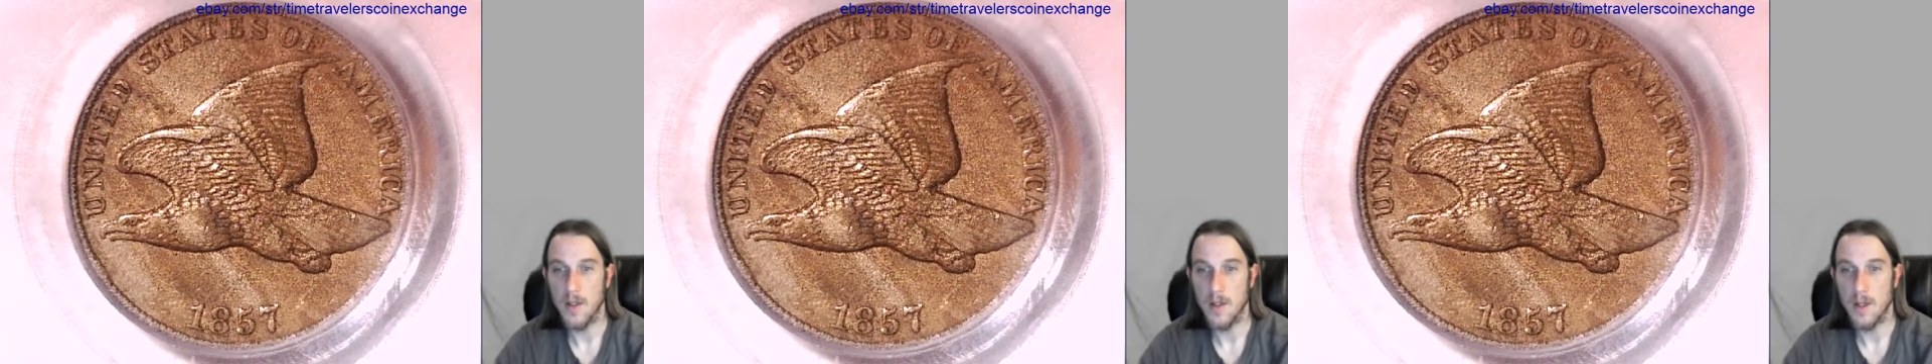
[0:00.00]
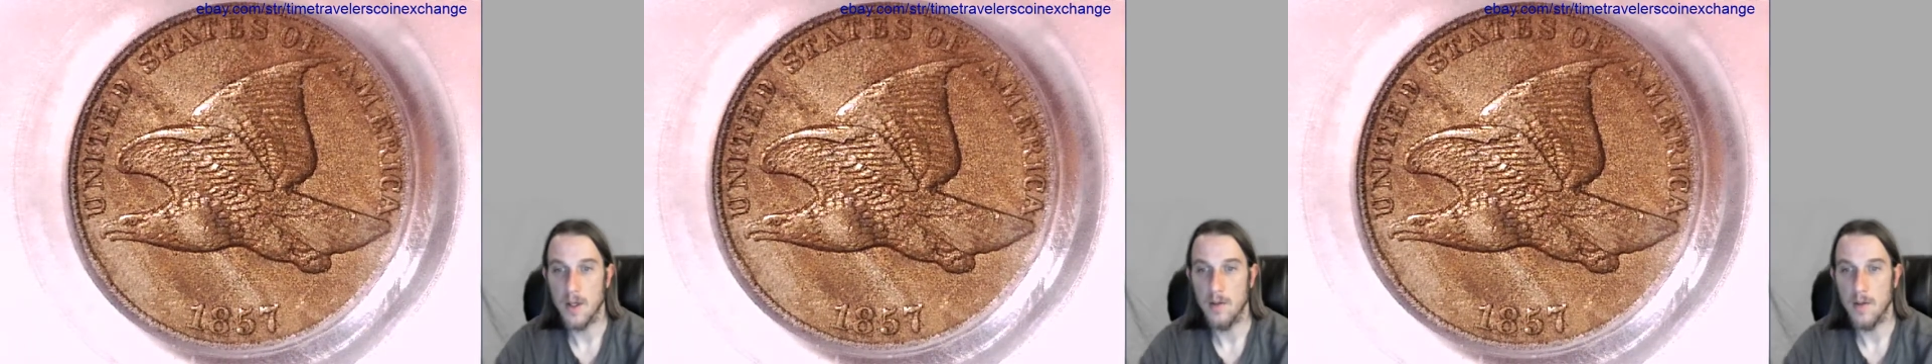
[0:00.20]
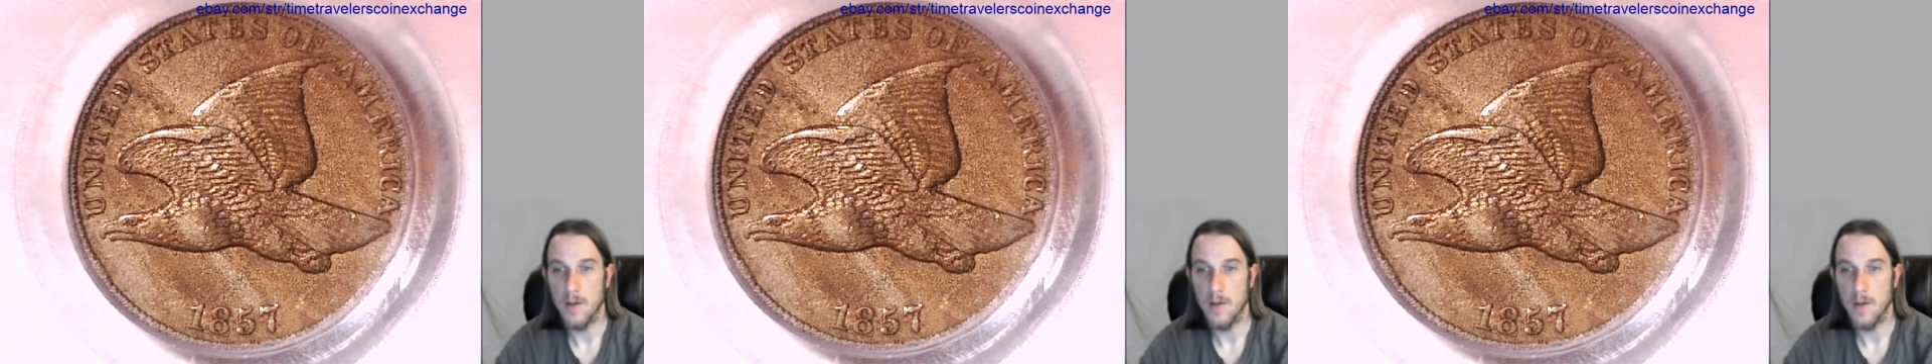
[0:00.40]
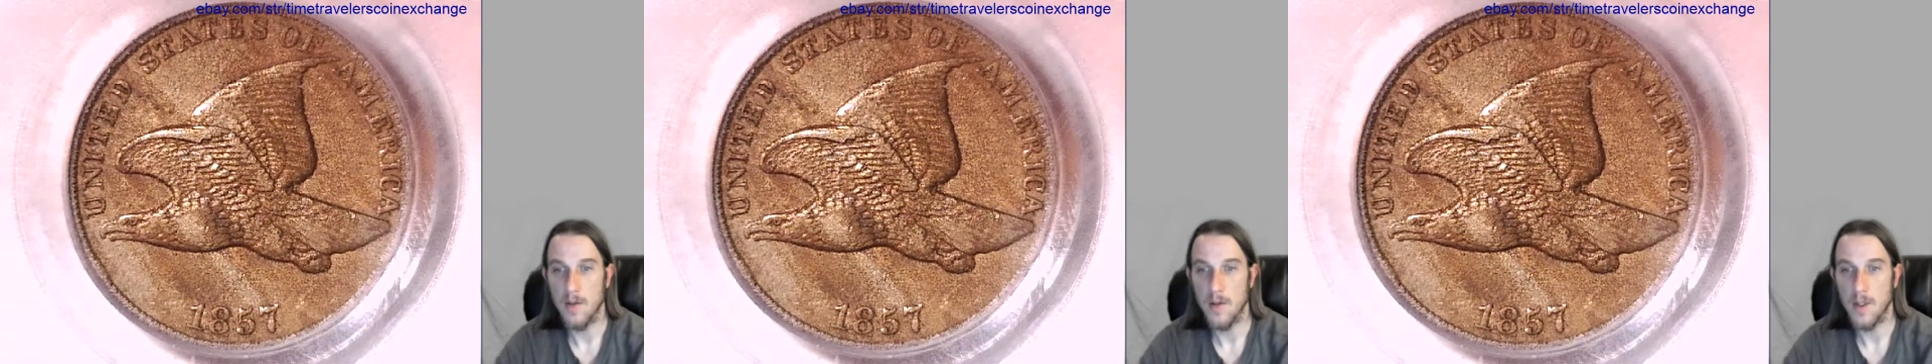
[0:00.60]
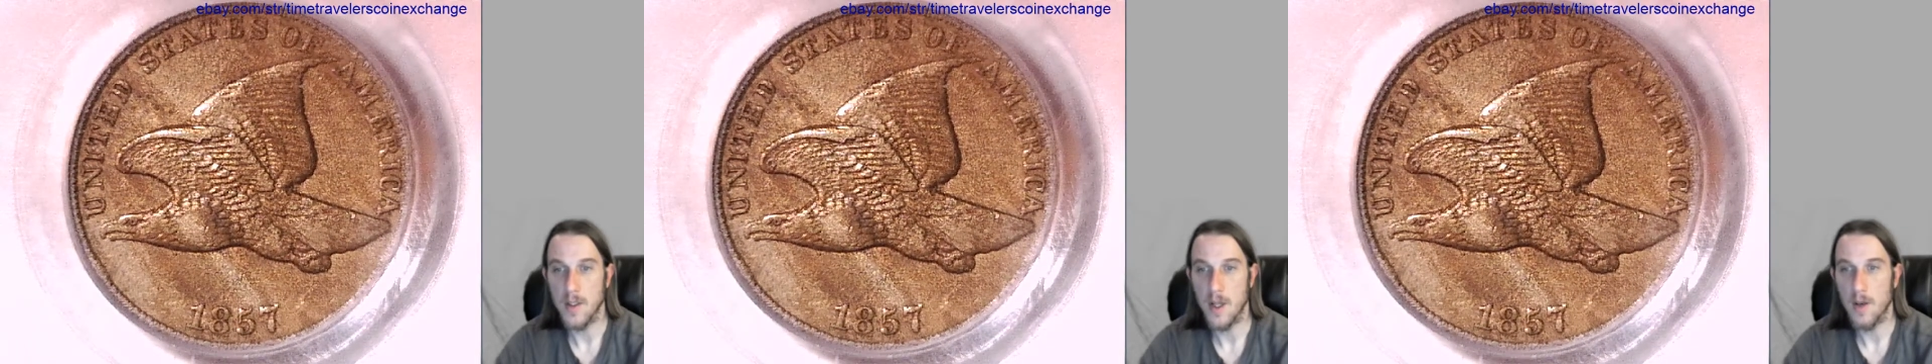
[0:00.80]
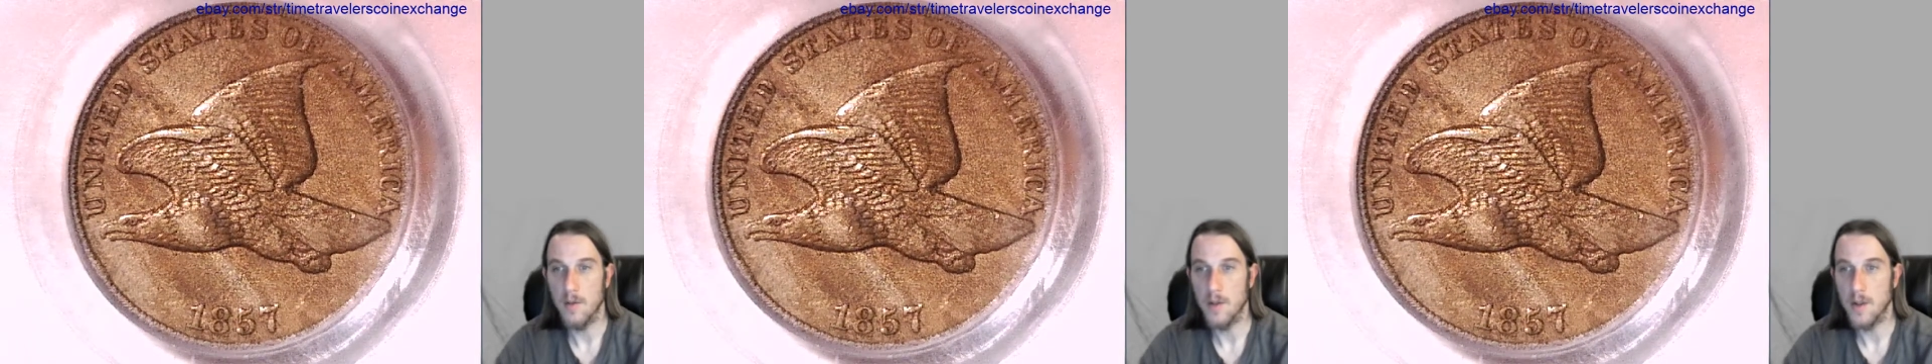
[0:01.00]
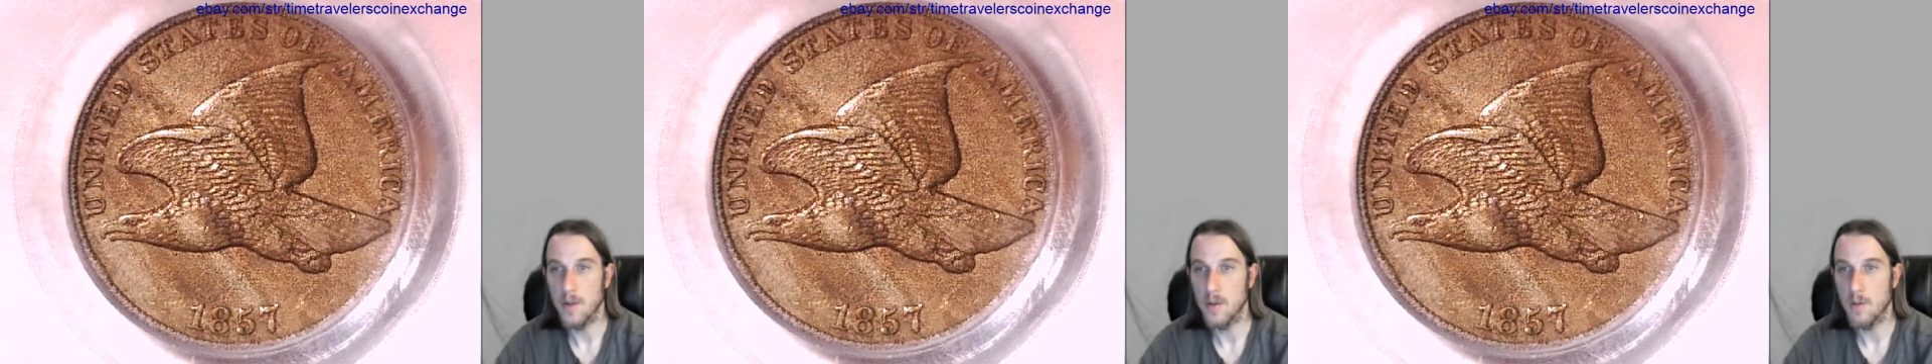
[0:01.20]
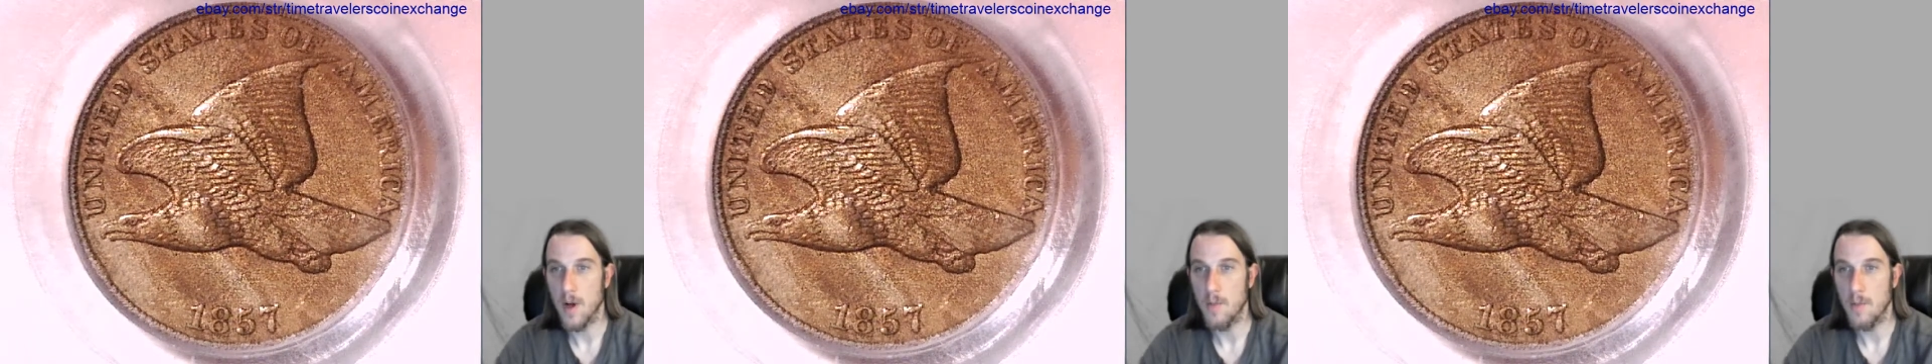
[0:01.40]
instead of a 57,
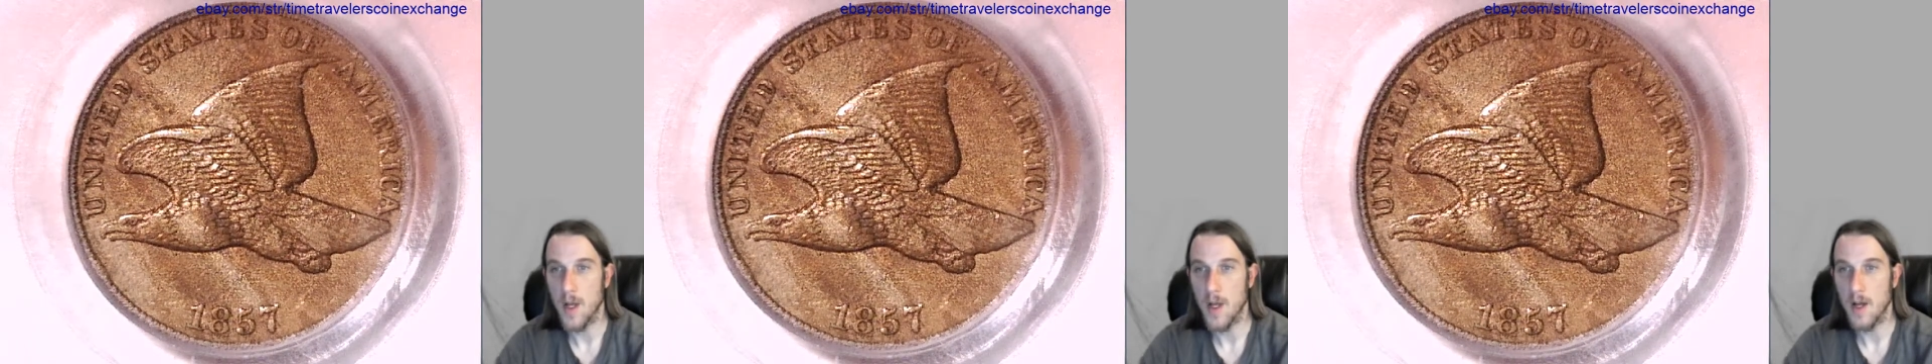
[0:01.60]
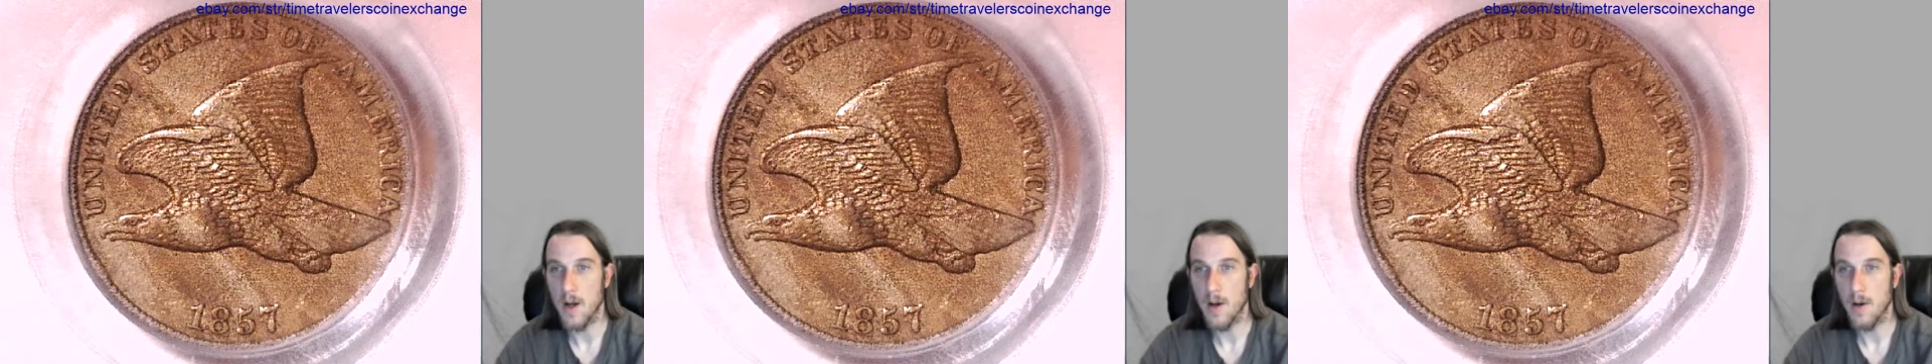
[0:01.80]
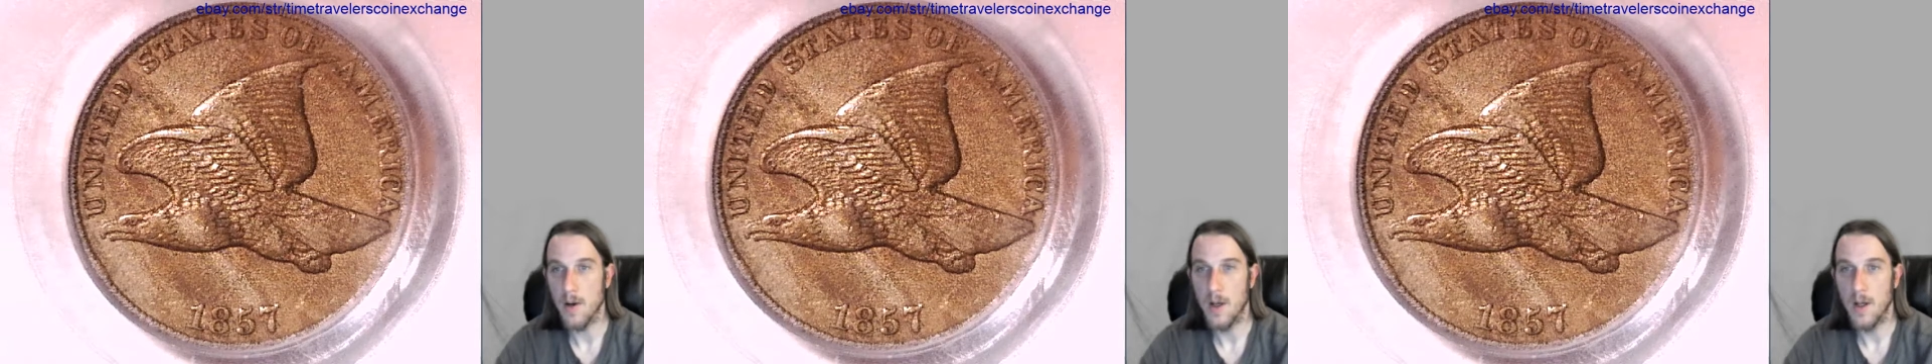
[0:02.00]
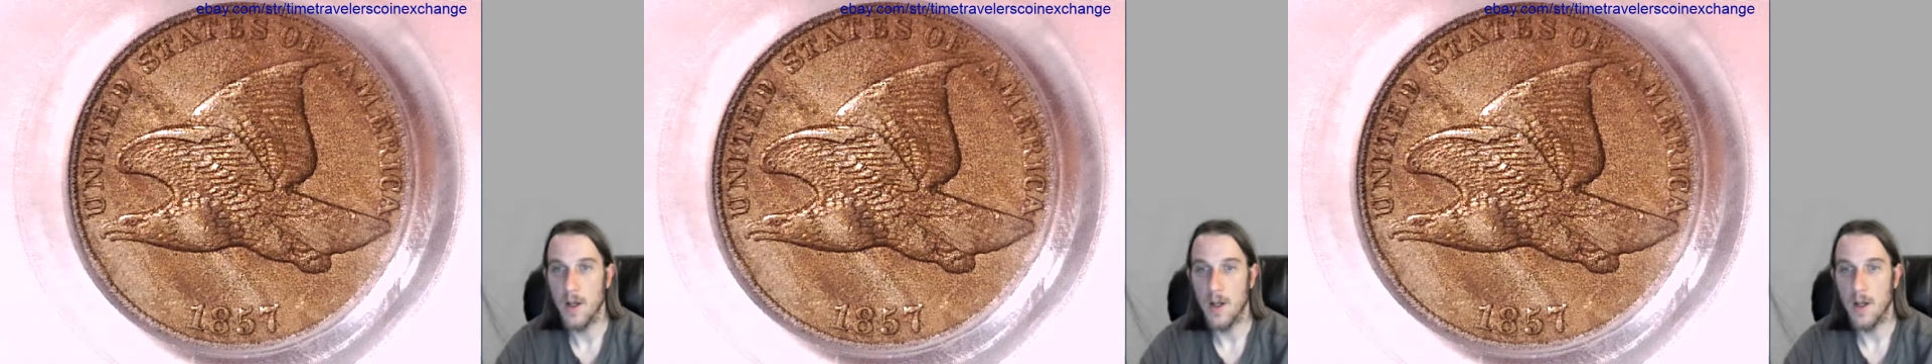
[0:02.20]
swap that out.